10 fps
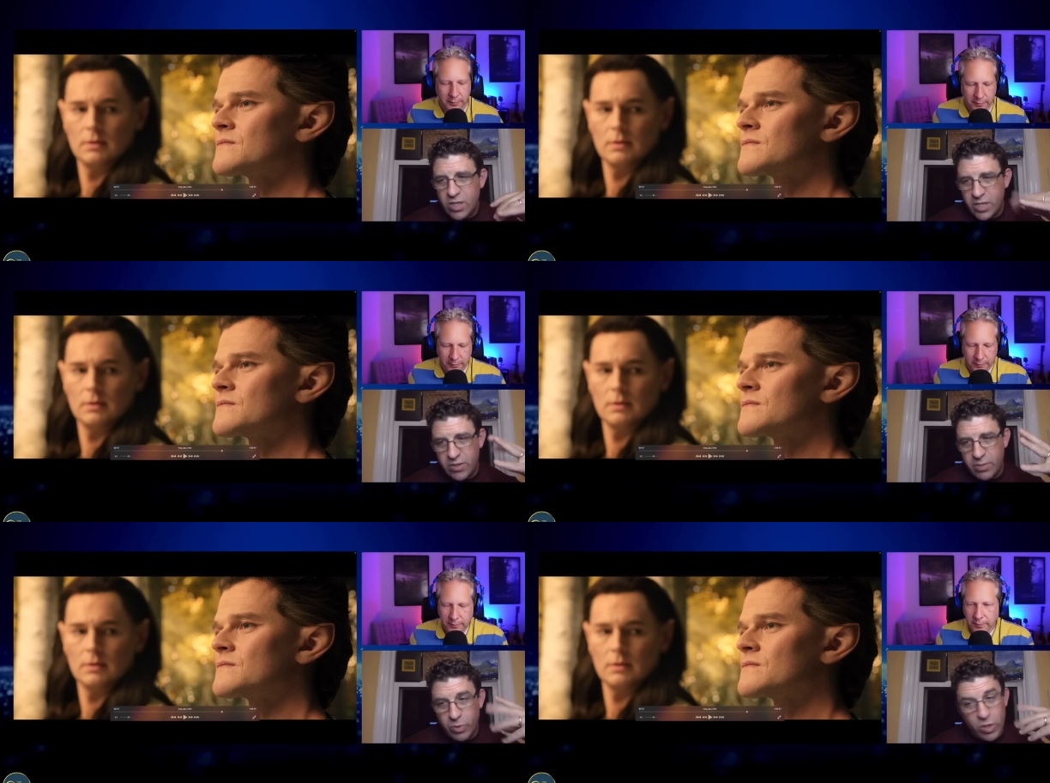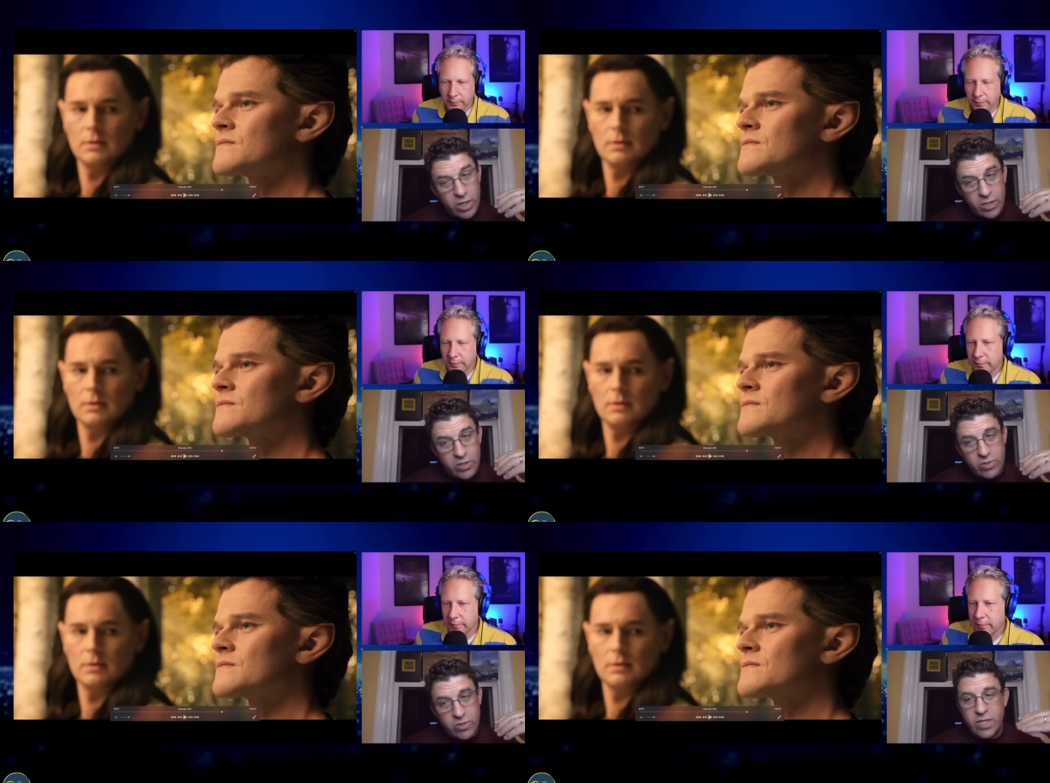Speaker 1: in the
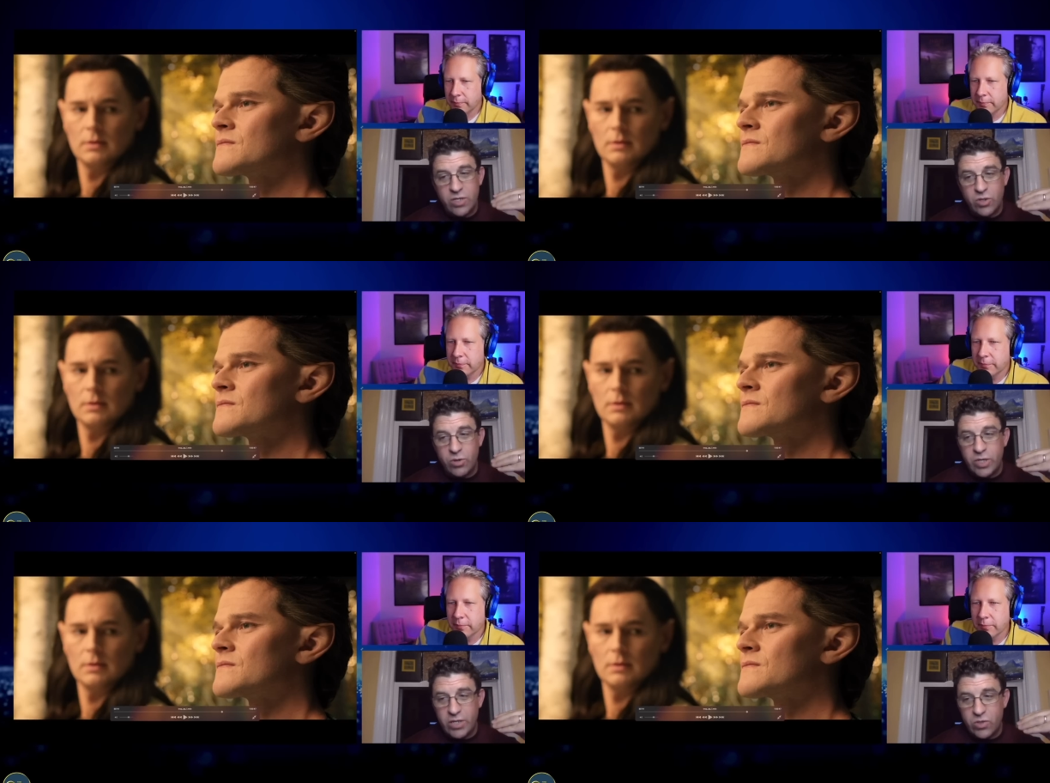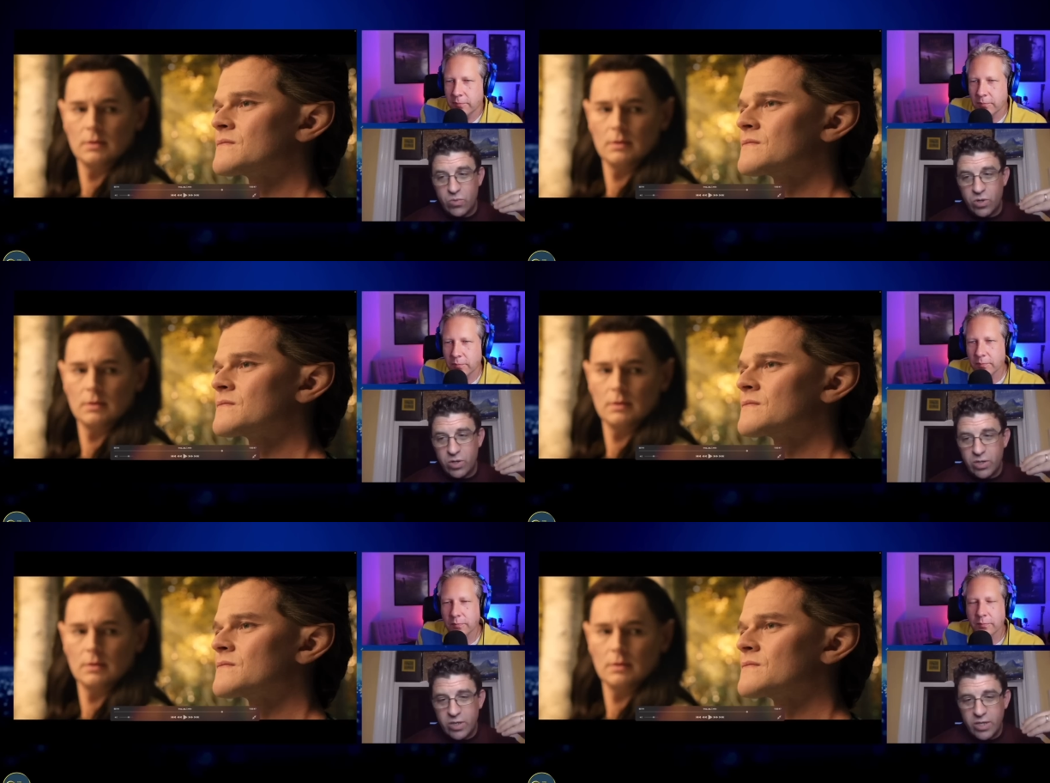books, in Tolkien's
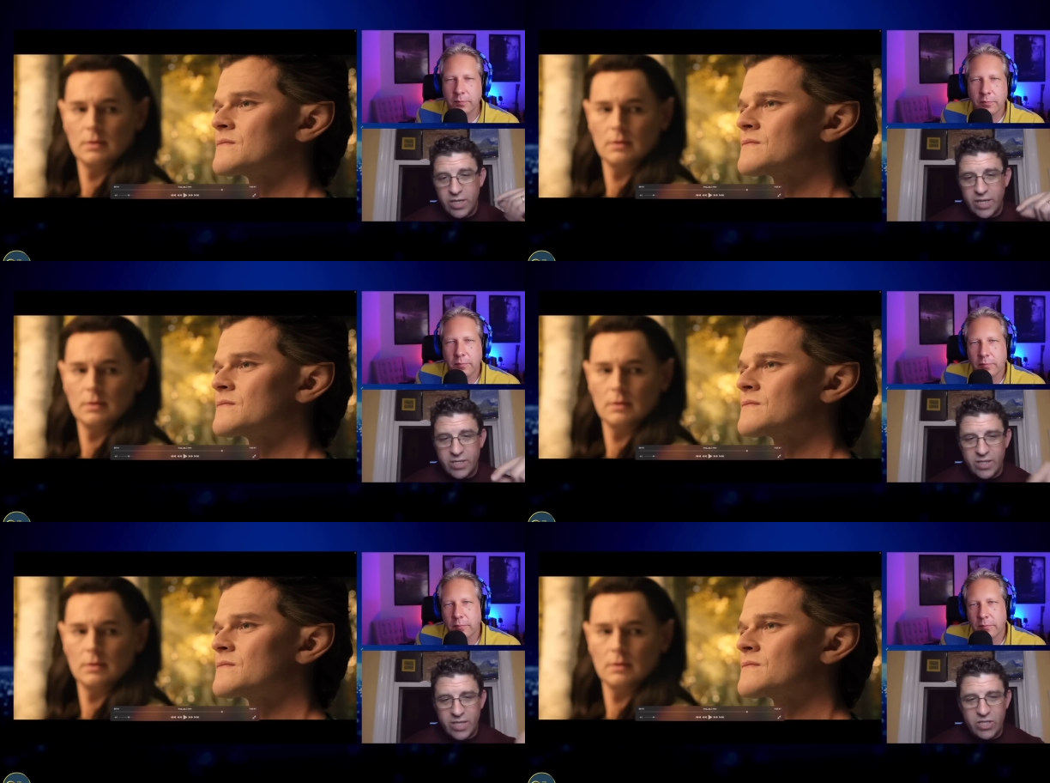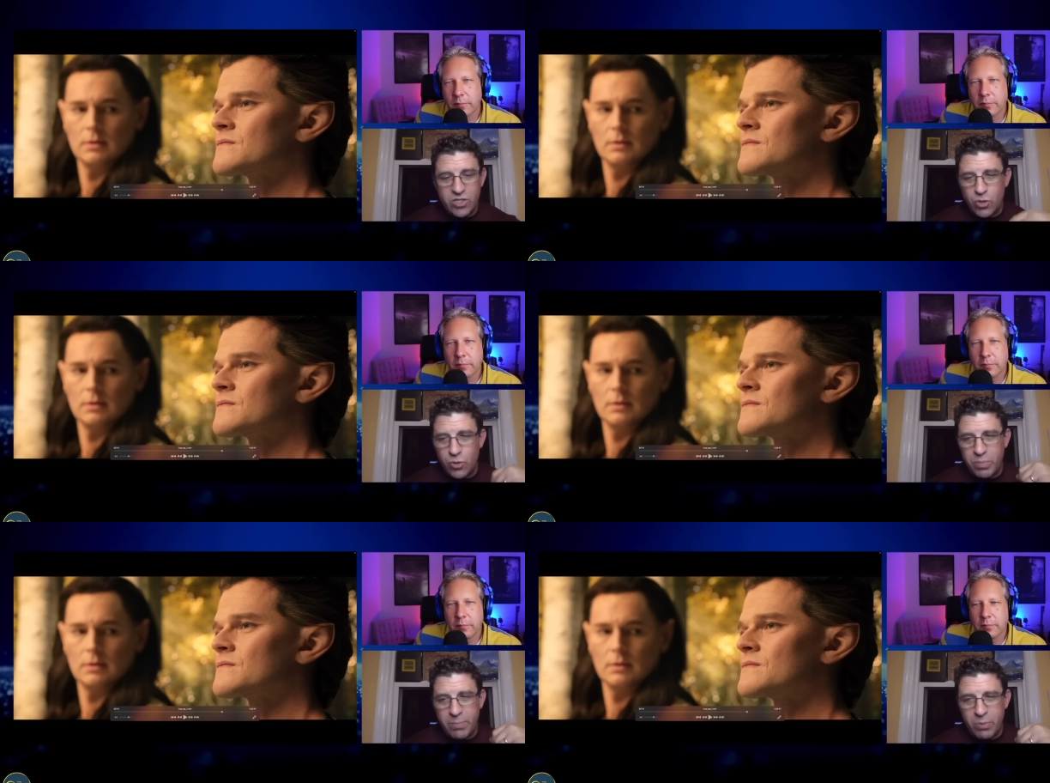work, it's these
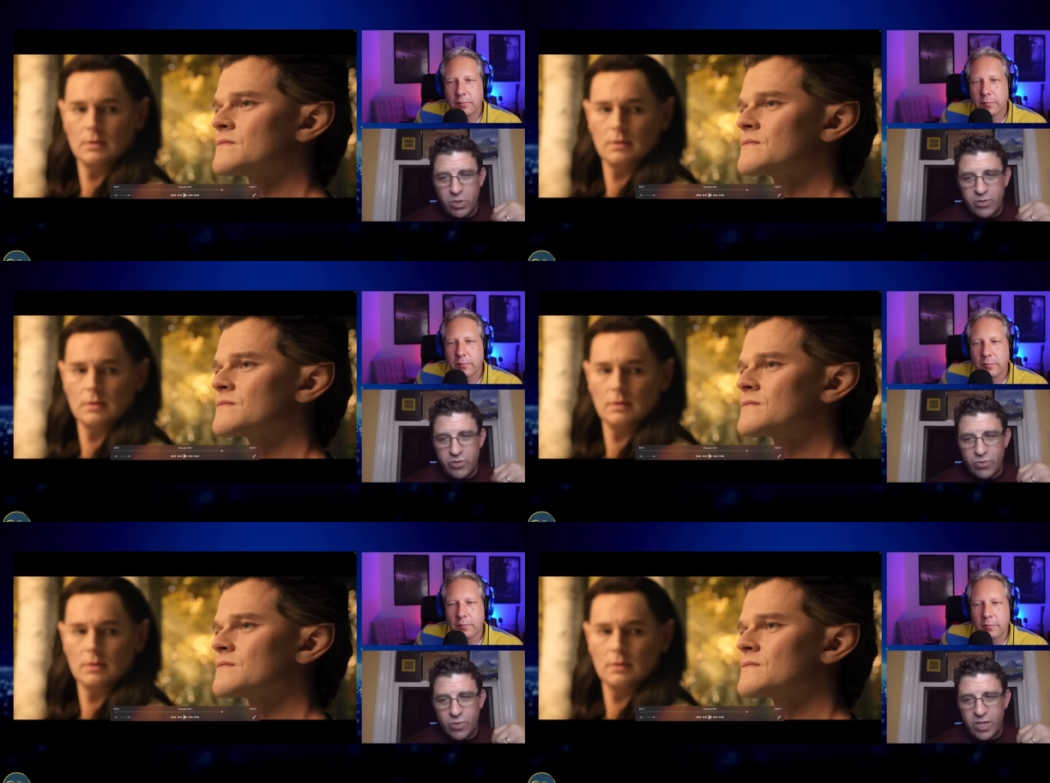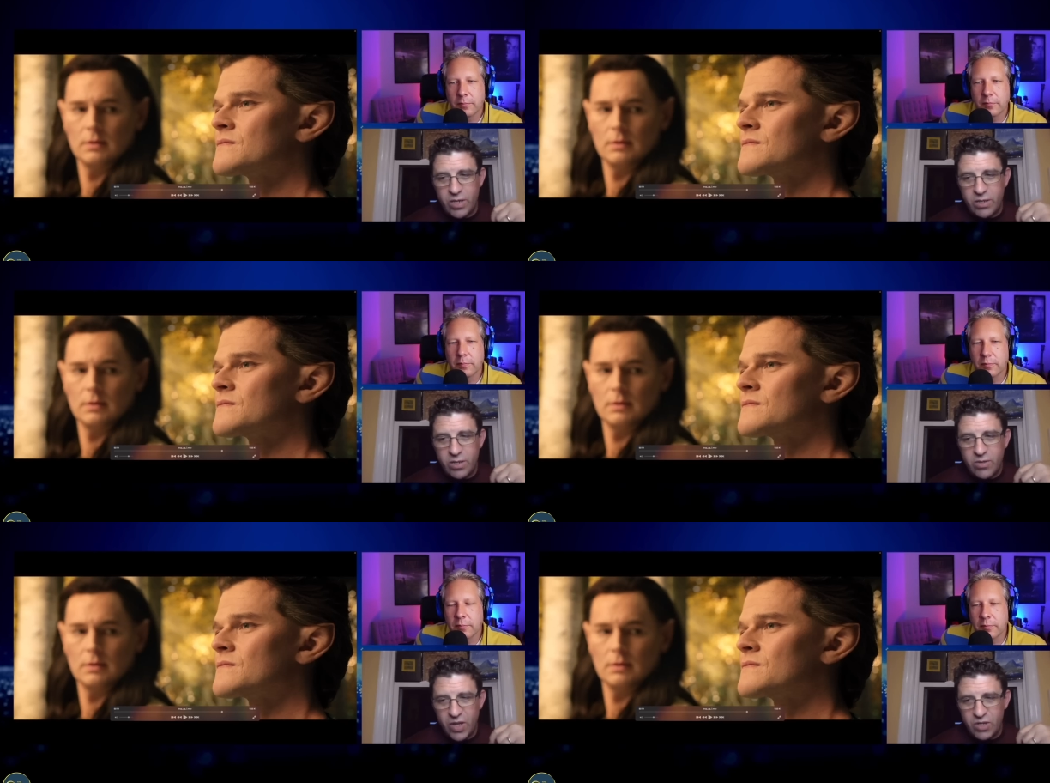two people on
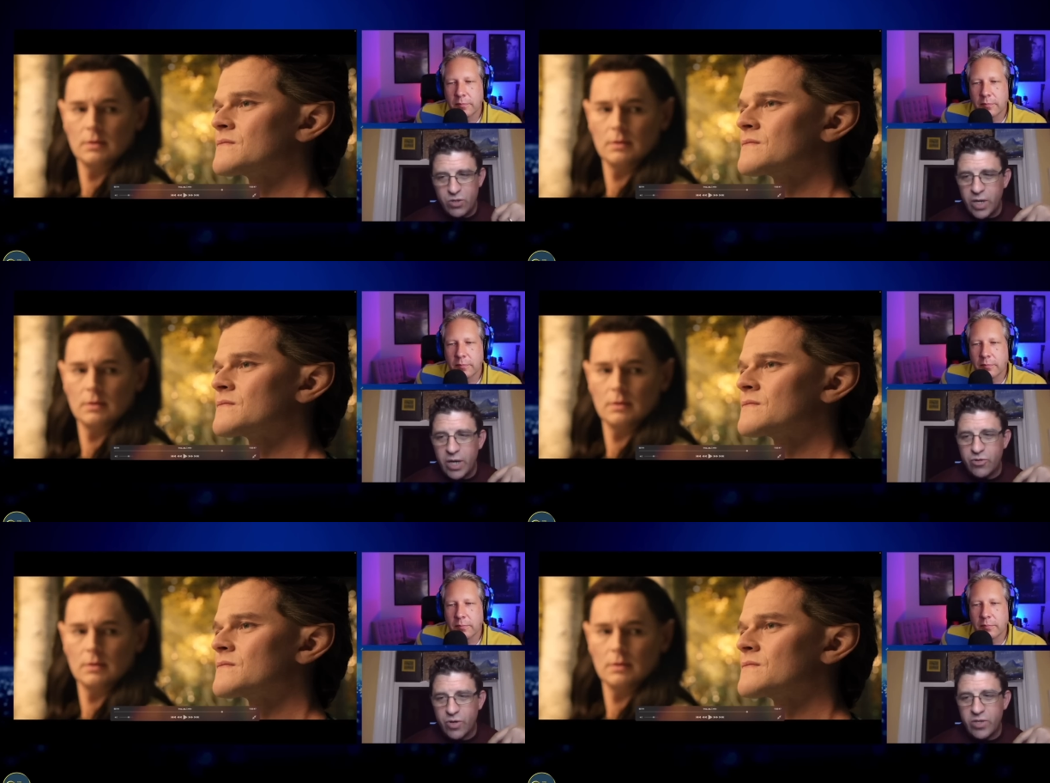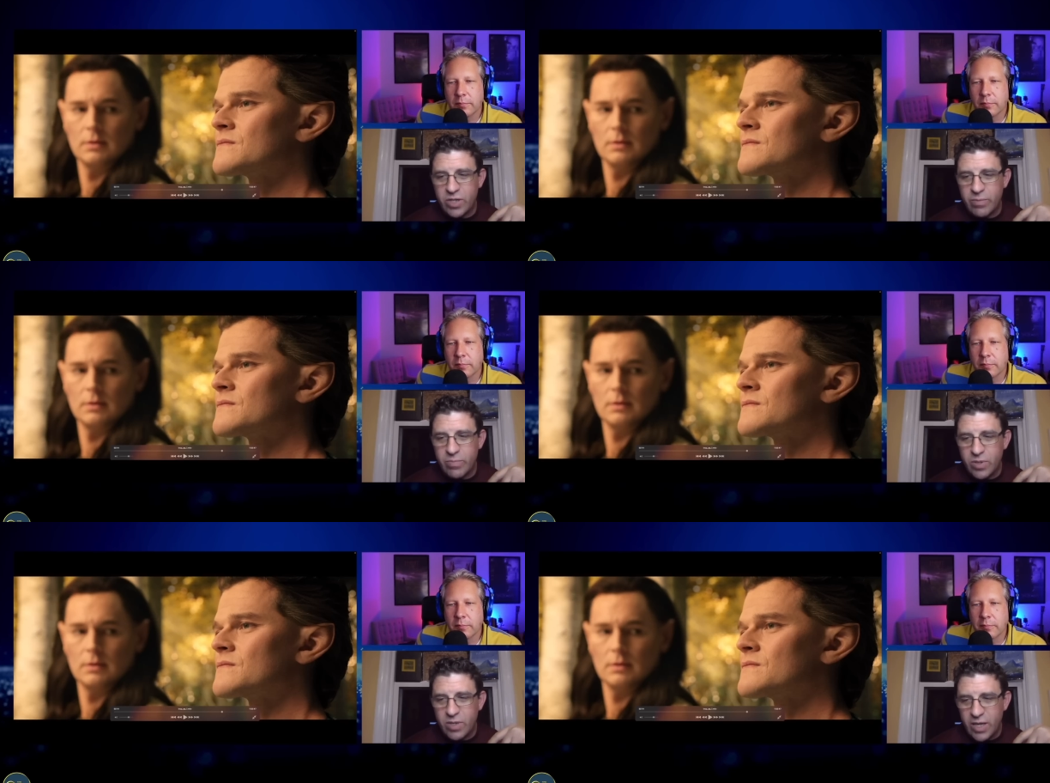screen that do not trust
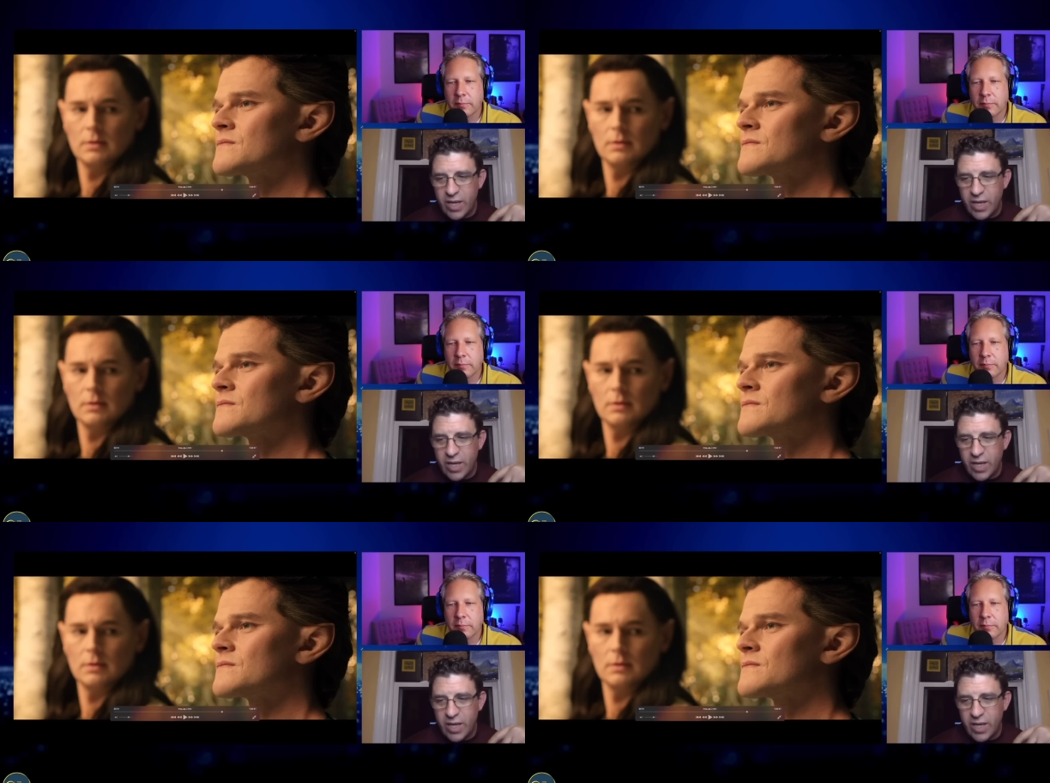him